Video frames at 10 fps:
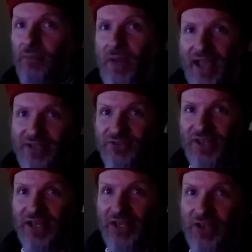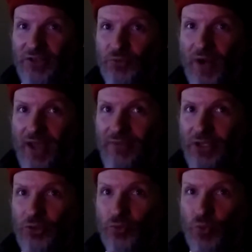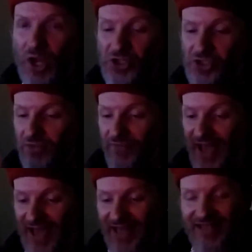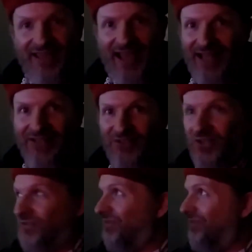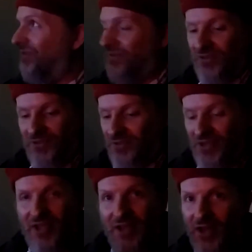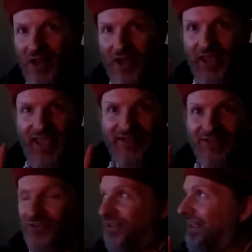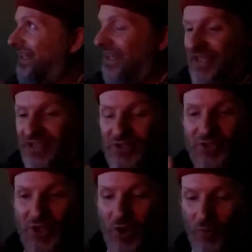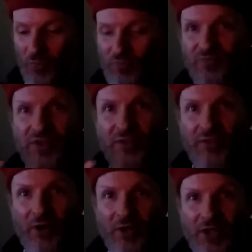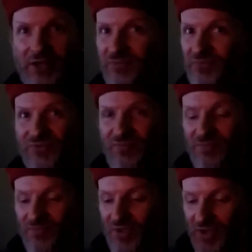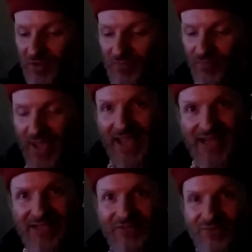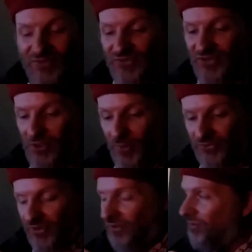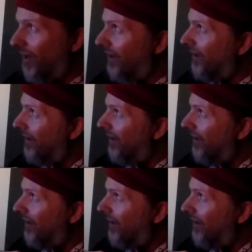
back into the driving rush of that just endlessly, cathartic main sequence of the track.